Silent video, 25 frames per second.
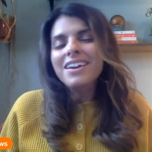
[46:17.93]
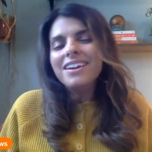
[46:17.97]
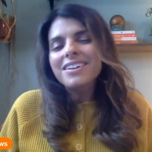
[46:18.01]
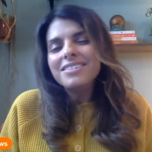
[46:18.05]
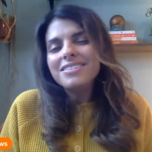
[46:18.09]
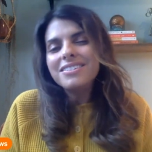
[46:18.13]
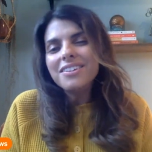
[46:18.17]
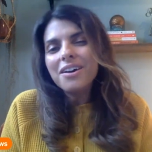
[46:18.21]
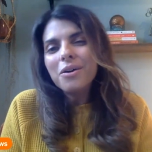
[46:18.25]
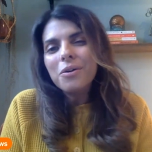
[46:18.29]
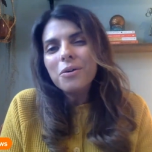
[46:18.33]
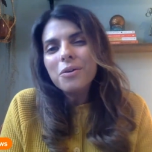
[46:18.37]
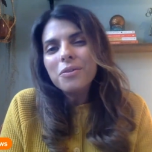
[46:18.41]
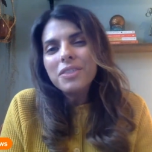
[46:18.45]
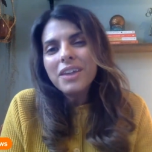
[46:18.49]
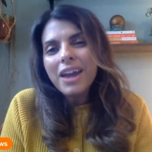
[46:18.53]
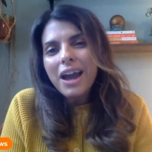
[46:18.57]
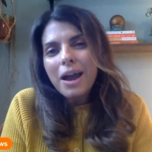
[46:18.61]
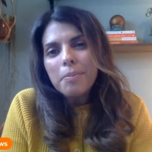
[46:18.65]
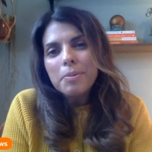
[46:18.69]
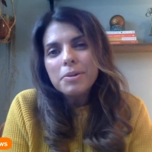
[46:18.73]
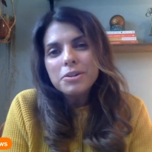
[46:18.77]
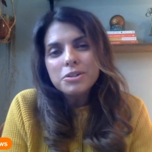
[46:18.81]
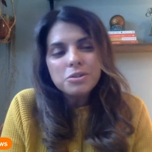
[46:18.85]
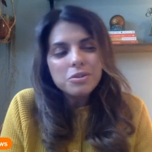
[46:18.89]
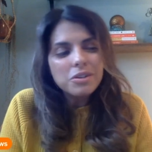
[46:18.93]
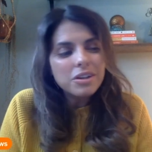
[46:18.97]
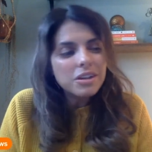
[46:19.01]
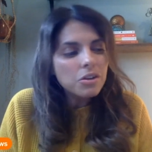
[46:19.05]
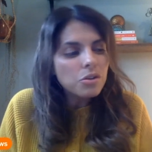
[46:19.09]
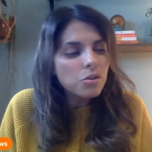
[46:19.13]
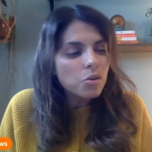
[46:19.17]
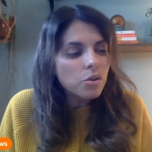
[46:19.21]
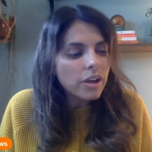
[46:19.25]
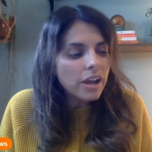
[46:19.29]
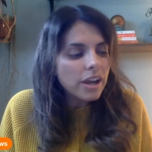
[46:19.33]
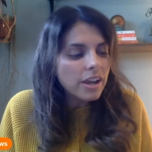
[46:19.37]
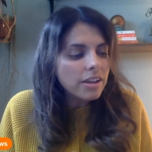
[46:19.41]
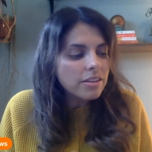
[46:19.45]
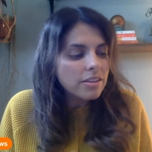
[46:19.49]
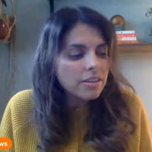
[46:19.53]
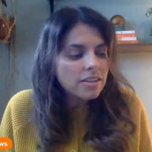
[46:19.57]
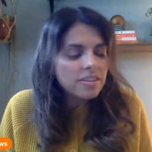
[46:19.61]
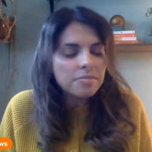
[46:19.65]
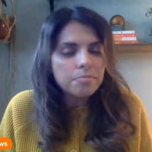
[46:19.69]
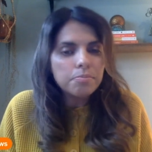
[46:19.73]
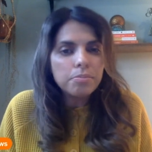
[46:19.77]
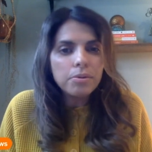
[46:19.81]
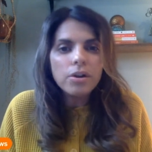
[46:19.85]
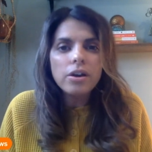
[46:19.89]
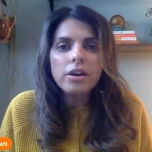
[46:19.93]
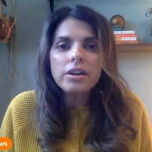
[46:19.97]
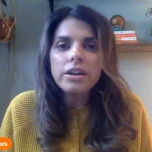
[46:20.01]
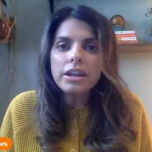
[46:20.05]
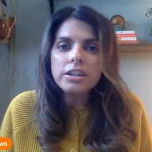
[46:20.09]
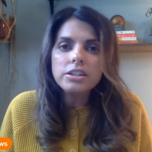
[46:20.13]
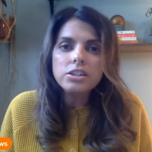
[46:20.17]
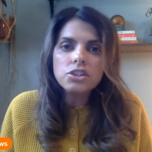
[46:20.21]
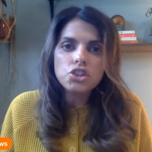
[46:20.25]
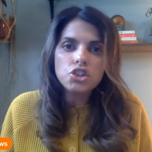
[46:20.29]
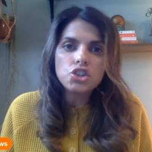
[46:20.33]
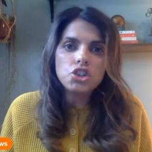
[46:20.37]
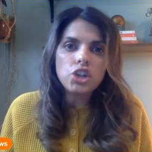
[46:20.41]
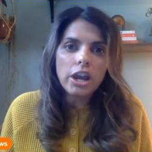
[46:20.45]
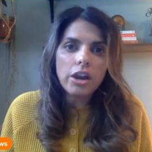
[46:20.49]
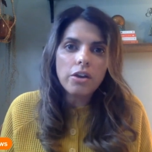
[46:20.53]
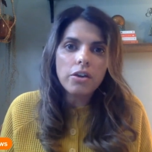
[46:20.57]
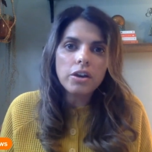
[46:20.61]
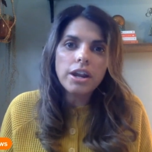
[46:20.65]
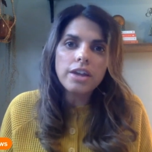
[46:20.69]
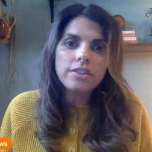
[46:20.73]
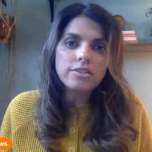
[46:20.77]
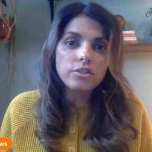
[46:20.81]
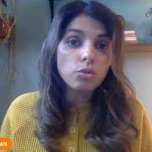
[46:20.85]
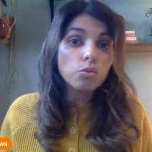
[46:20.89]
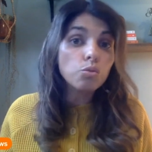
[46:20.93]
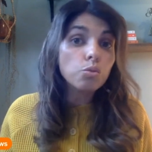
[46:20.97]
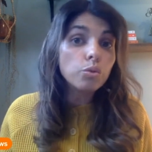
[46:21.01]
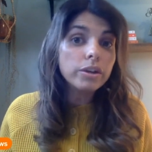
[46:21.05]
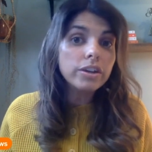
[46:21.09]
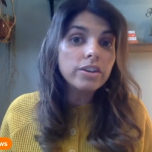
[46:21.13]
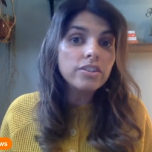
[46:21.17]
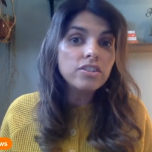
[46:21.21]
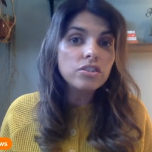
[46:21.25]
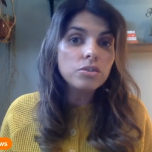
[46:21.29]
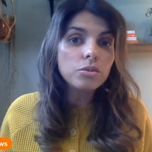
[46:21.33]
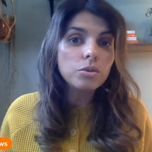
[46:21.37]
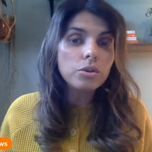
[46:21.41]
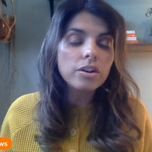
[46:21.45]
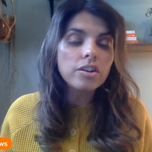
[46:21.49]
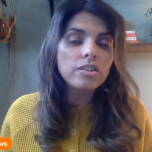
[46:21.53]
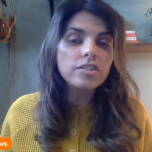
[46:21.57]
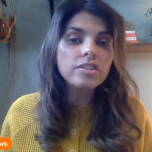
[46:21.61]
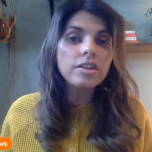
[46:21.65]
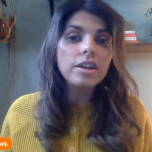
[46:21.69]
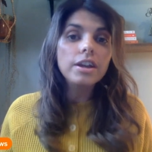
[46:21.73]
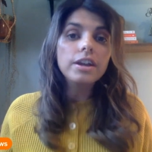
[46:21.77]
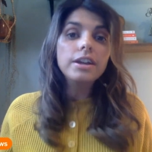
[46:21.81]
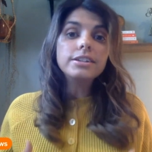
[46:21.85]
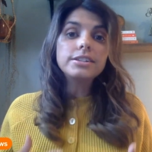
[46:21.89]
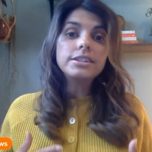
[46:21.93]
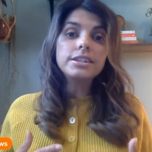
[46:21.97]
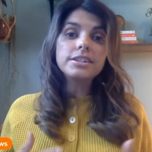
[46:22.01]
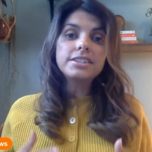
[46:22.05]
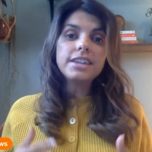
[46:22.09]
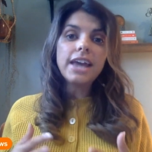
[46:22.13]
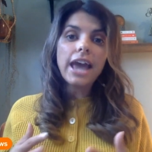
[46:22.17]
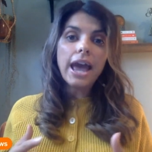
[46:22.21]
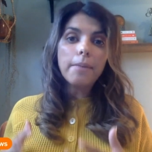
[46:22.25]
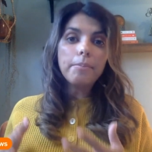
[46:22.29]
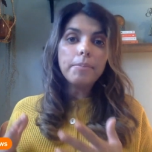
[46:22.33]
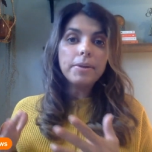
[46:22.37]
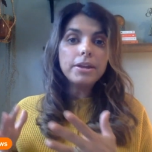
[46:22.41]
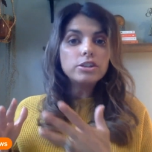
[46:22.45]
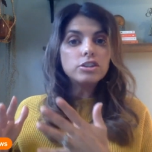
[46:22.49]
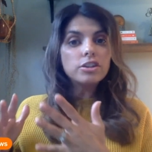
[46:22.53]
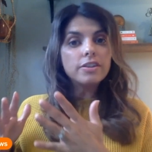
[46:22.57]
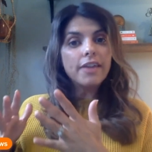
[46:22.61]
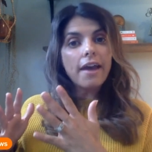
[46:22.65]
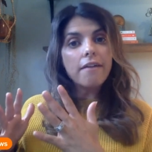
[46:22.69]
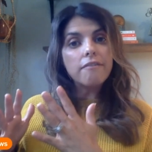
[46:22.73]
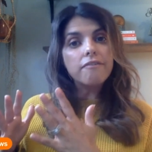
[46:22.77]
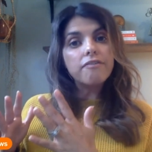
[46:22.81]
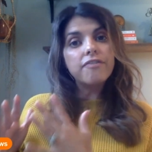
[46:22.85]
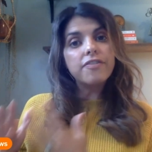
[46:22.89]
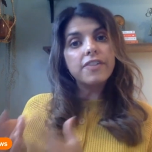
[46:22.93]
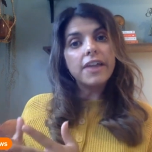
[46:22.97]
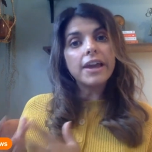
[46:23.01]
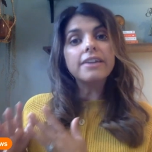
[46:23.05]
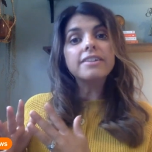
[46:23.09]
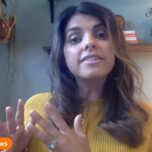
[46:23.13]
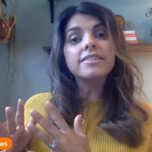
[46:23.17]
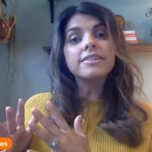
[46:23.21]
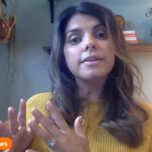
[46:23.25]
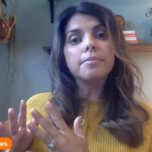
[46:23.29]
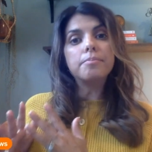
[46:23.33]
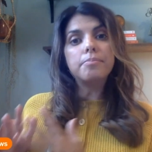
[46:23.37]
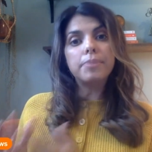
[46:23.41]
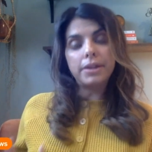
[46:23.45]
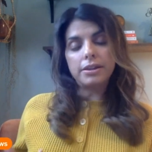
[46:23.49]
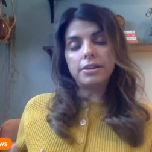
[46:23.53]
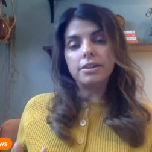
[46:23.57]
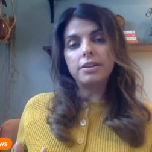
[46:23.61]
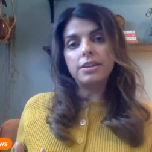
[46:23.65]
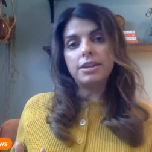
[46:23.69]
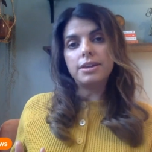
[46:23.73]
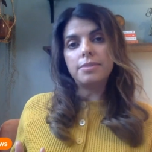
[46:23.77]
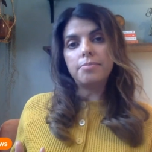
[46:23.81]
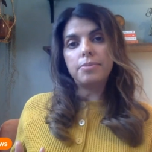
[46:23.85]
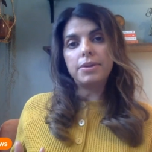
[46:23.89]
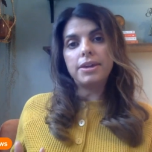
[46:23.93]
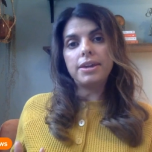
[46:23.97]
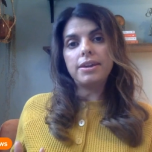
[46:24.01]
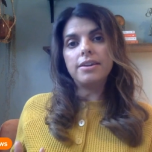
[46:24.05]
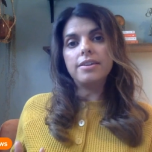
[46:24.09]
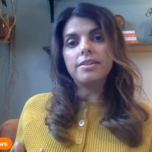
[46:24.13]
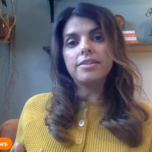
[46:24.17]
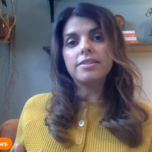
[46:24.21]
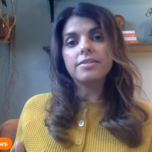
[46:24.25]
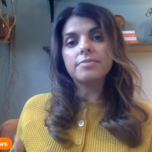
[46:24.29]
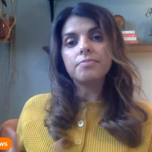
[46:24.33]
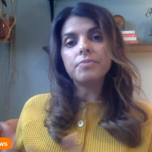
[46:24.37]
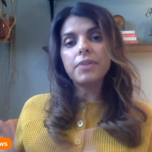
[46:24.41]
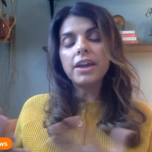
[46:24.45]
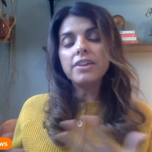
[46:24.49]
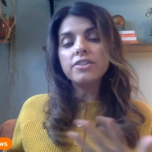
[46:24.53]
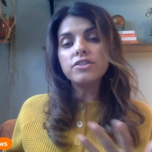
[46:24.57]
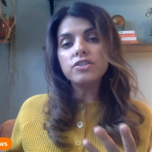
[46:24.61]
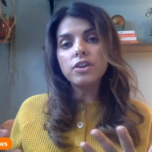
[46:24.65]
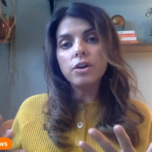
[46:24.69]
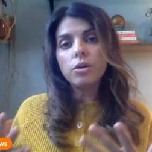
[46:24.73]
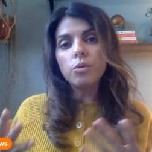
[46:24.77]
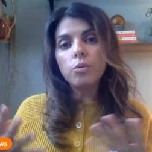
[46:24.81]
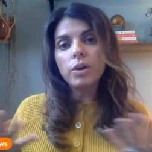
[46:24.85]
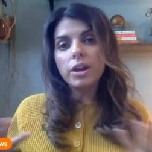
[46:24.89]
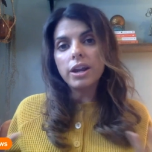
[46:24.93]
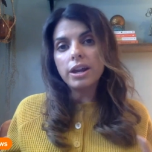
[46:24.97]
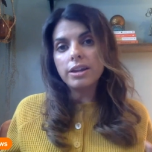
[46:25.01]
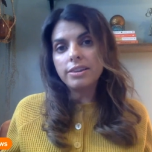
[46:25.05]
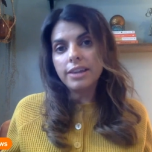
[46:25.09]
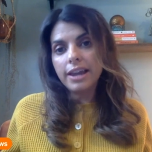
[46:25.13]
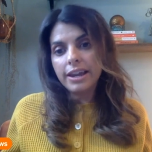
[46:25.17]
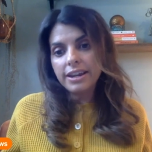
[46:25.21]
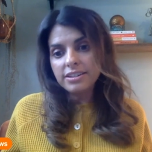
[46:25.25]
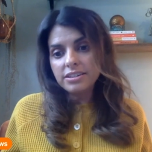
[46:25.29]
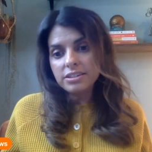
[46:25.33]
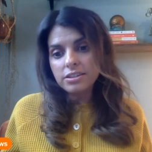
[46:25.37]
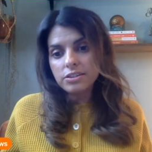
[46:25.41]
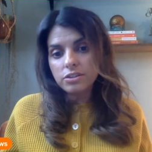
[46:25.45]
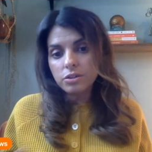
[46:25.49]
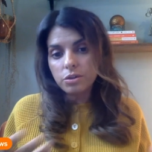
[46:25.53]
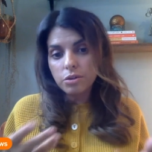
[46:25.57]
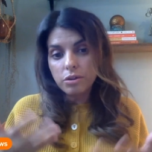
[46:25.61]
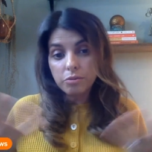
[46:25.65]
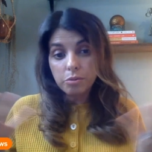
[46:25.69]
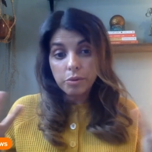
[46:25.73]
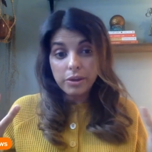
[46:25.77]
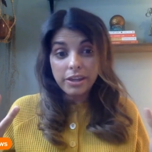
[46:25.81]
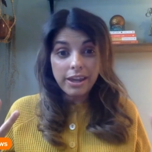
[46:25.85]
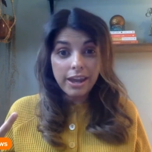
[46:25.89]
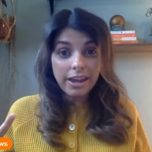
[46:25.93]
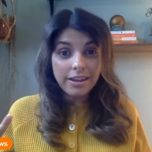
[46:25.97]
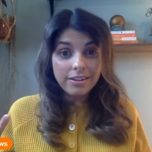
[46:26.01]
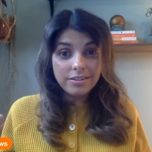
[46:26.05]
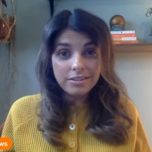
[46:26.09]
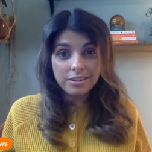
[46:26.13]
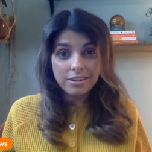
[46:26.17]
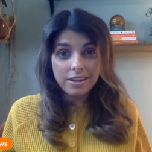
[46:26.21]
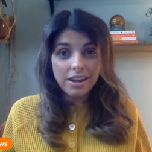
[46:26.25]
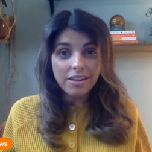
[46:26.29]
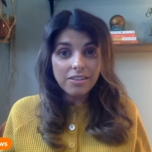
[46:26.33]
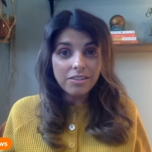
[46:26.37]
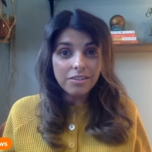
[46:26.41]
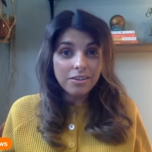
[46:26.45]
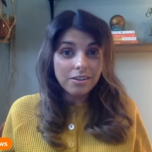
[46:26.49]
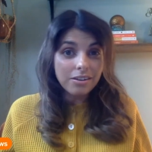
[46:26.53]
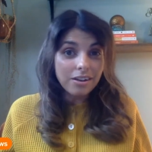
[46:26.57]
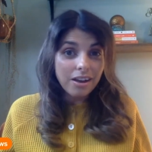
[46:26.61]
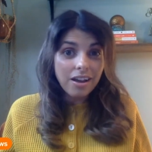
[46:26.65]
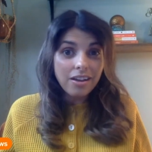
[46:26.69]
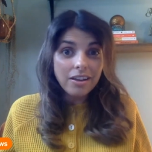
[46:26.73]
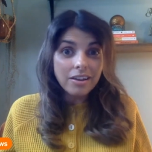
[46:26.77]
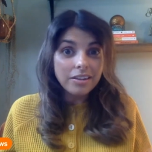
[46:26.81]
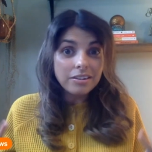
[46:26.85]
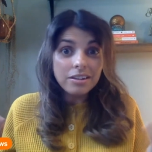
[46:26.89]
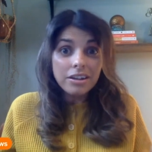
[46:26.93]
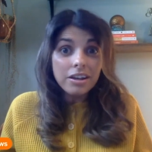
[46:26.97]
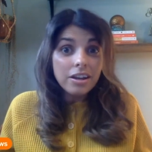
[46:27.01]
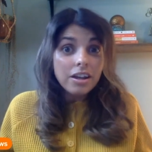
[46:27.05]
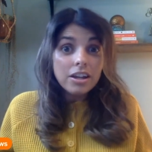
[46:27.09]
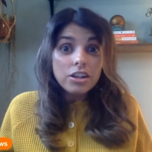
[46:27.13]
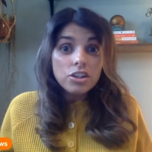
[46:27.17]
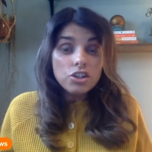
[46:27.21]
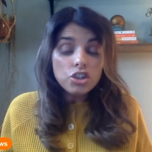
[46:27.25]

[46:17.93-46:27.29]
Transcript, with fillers: So the opportunity to create this book and to share it as a resource to tap into that flexibility piece. And so what I'd like to do if we can together, Colin, mm.